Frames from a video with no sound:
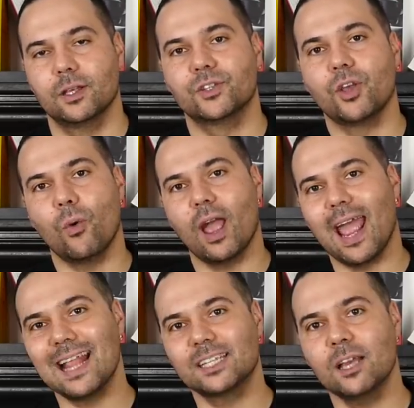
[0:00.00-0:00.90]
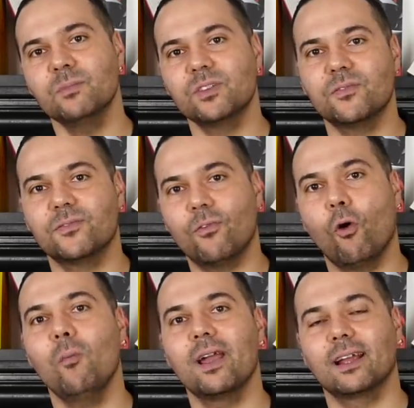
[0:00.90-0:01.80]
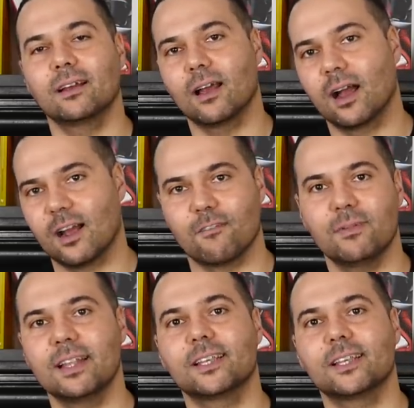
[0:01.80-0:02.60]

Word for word: So, in terms of forming a government,